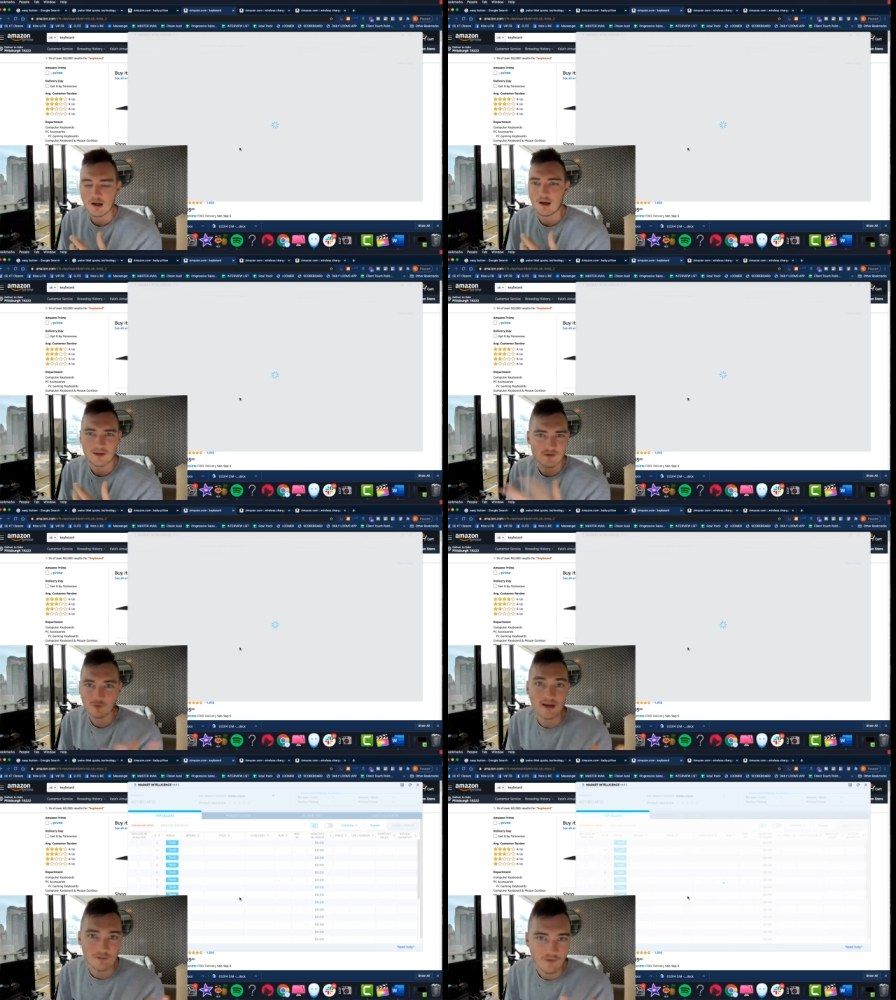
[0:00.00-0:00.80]
because um, we're
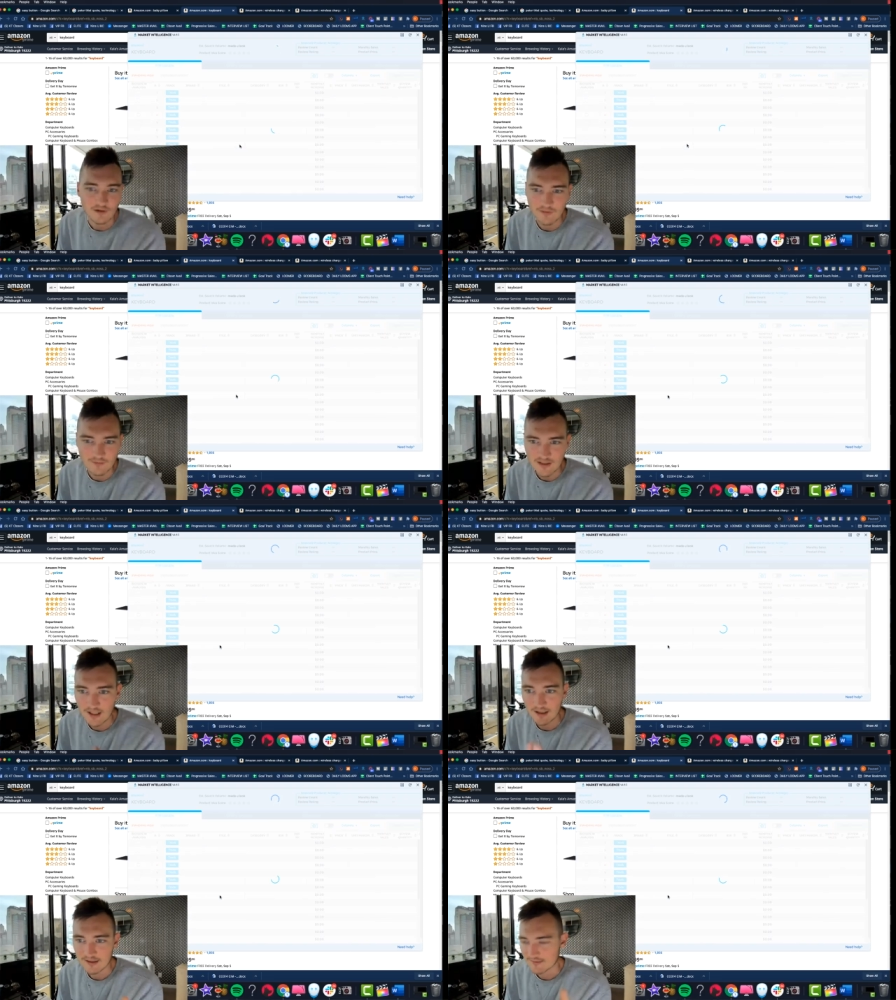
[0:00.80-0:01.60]
making fun of them
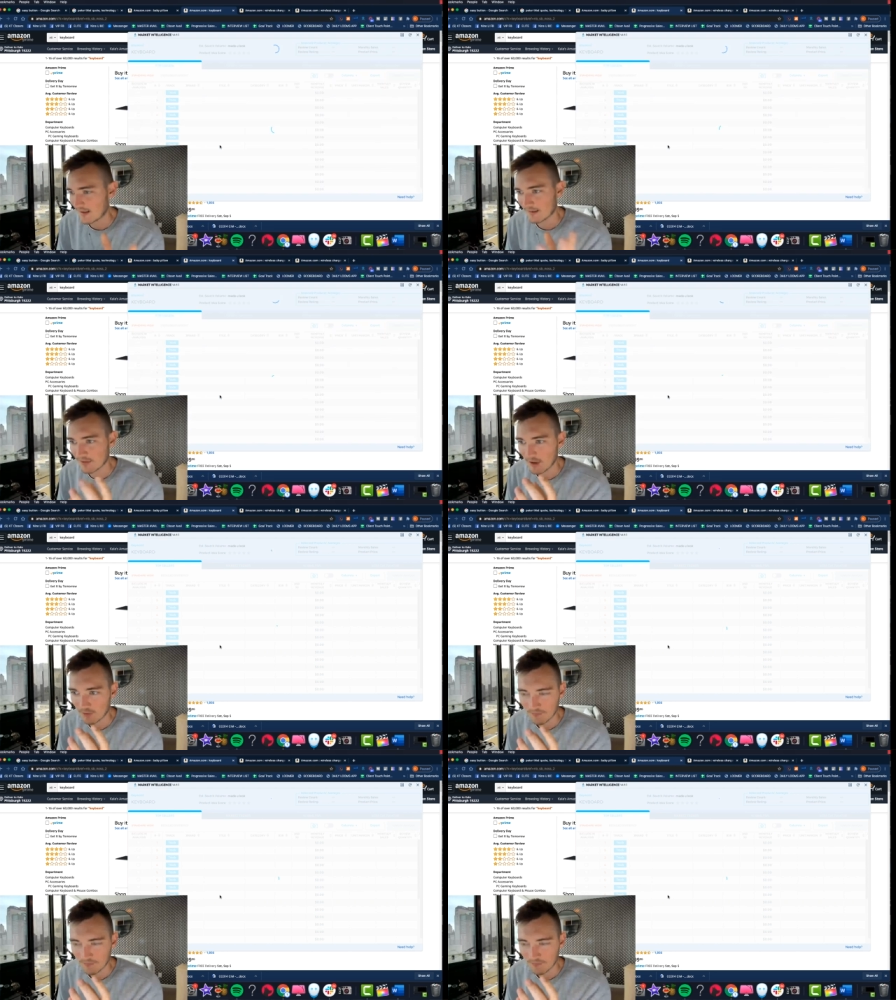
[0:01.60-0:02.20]
today, I guess. I don't know.